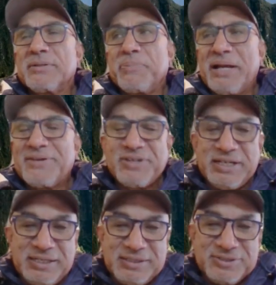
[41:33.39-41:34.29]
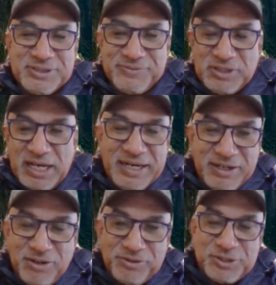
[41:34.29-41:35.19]
the blessing, the silver lining
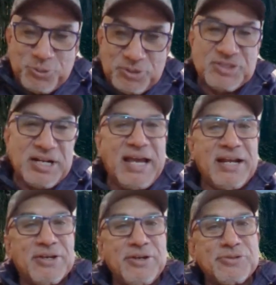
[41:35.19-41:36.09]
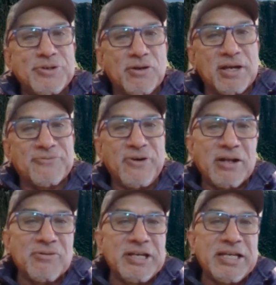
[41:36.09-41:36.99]
in all this was that I had a huge online
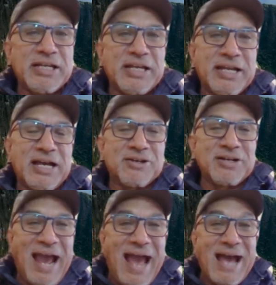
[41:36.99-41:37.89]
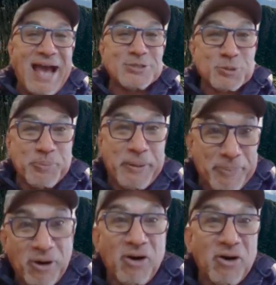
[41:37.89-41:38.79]
following and, and I could ask
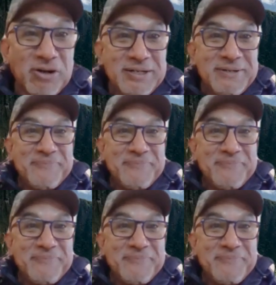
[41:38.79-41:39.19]
people,